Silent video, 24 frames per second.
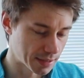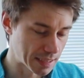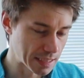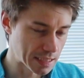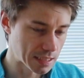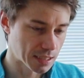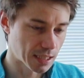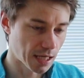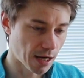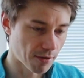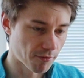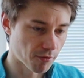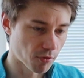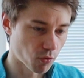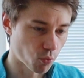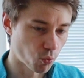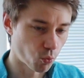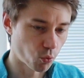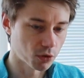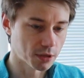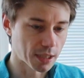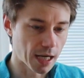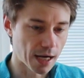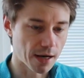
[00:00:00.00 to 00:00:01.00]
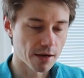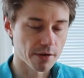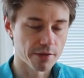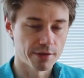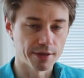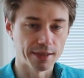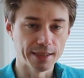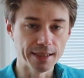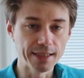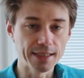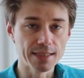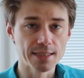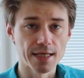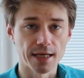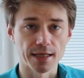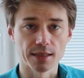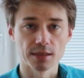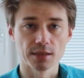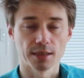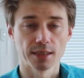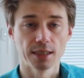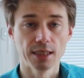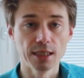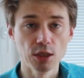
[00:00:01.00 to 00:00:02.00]
discover what are the
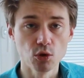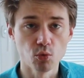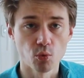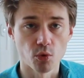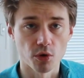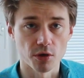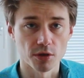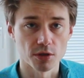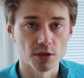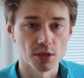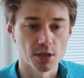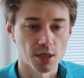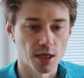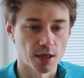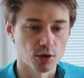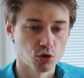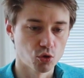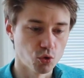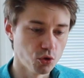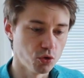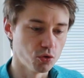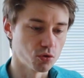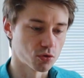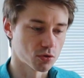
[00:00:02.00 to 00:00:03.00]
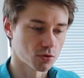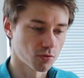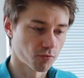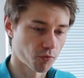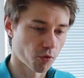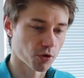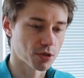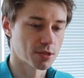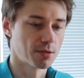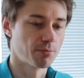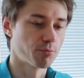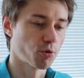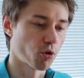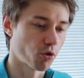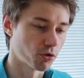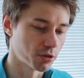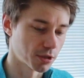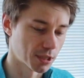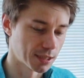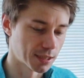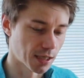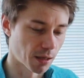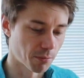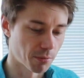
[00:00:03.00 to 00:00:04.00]
exact keywords to use, for example, on
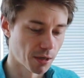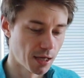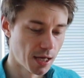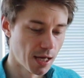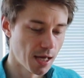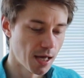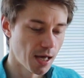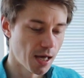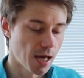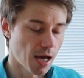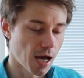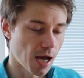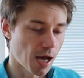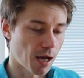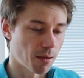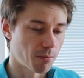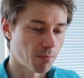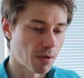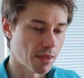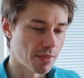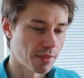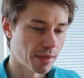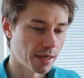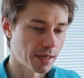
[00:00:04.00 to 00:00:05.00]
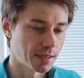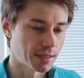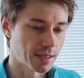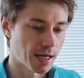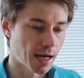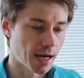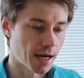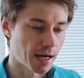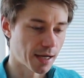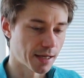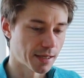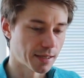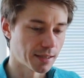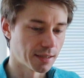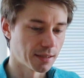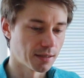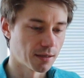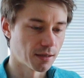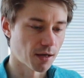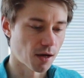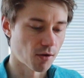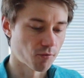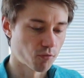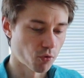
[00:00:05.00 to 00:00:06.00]
GitHub. And then
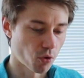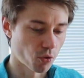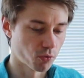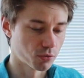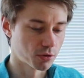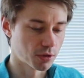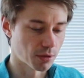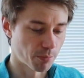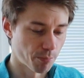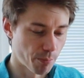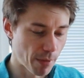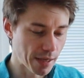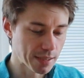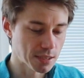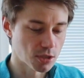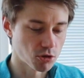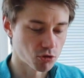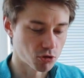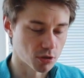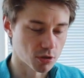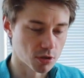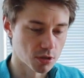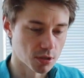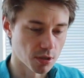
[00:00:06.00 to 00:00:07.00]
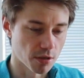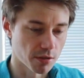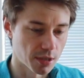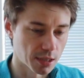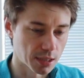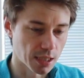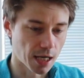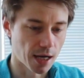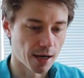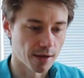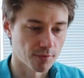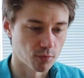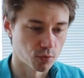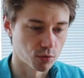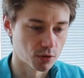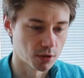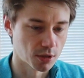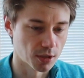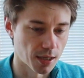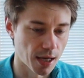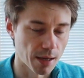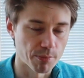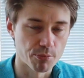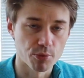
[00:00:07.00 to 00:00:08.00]
I wrote messages that I
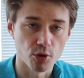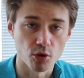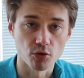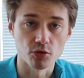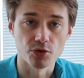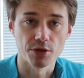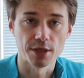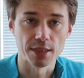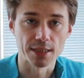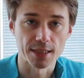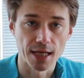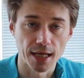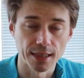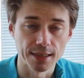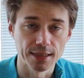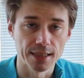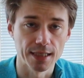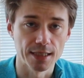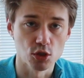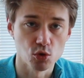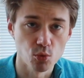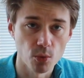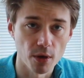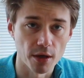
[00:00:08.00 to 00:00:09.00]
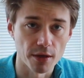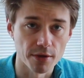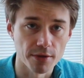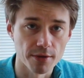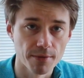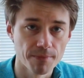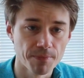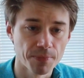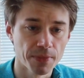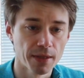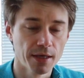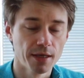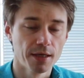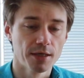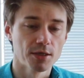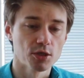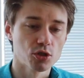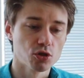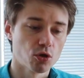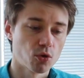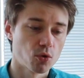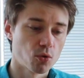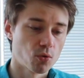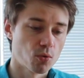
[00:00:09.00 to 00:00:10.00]
would approach these candidates with.
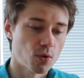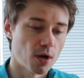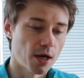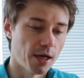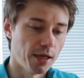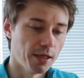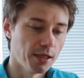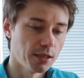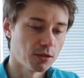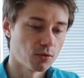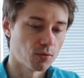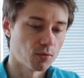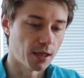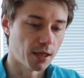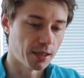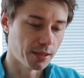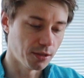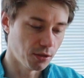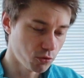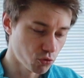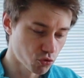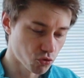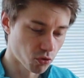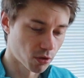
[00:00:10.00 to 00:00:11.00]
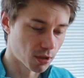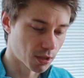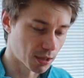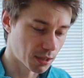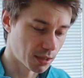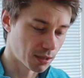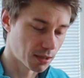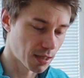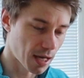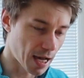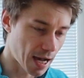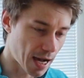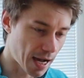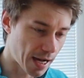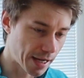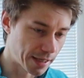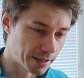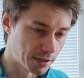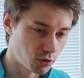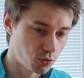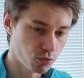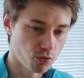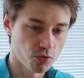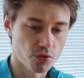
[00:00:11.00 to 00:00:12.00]
So, usually
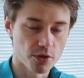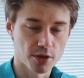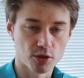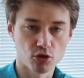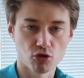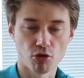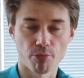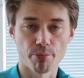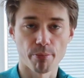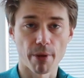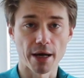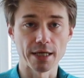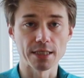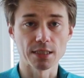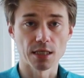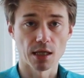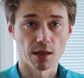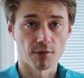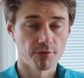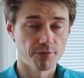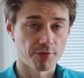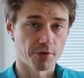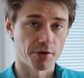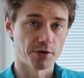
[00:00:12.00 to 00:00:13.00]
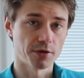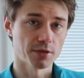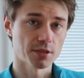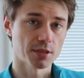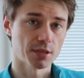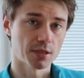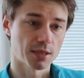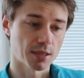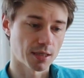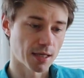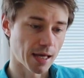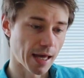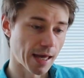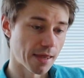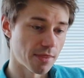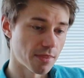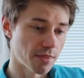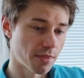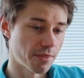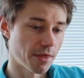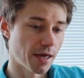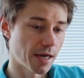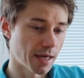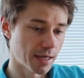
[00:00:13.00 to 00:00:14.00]
I do the job myself first,
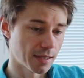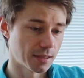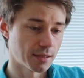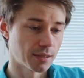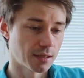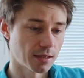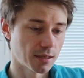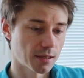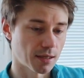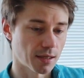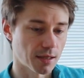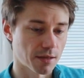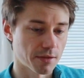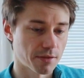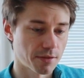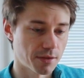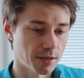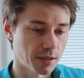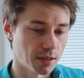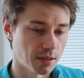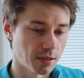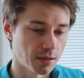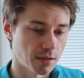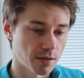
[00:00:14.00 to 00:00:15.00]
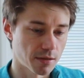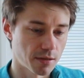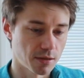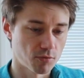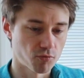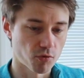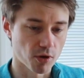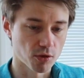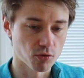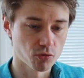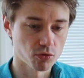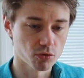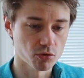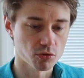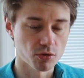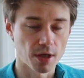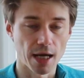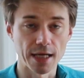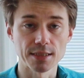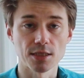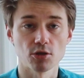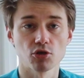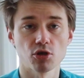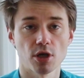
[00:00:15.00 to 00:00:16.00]
and then the recruiter
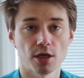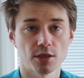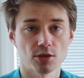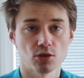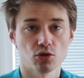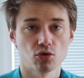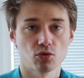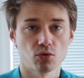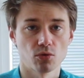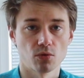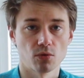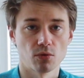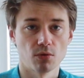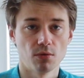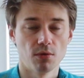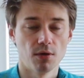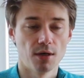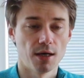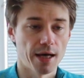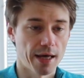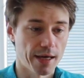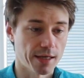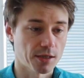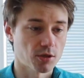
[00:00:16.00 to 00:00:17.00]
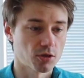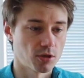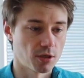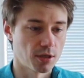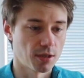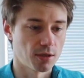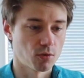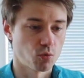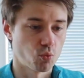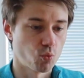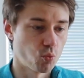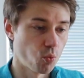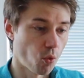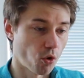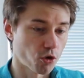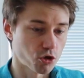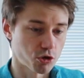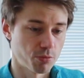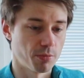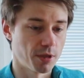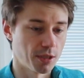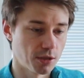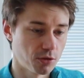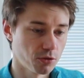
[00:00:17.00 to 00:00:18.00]
has a chance to actually
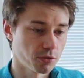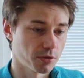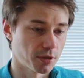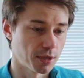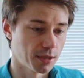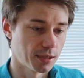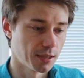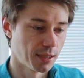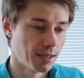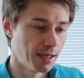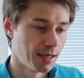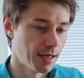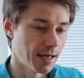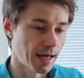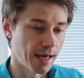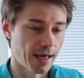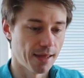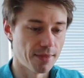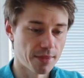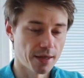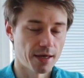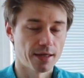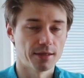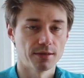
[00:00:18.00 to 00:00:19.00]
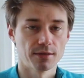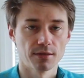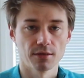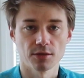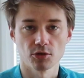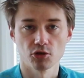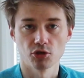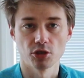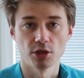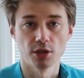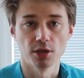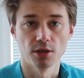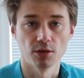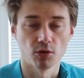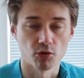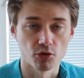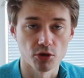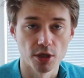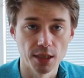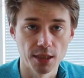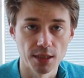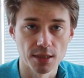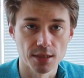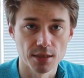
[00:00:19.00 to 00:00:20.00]
watch me do it, and then she or
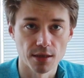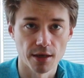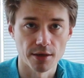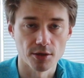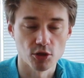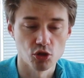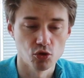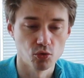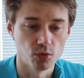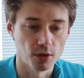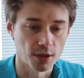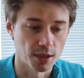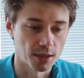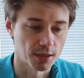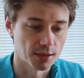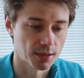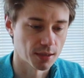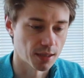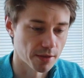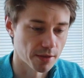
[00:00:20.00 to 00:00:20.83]
he starts doing it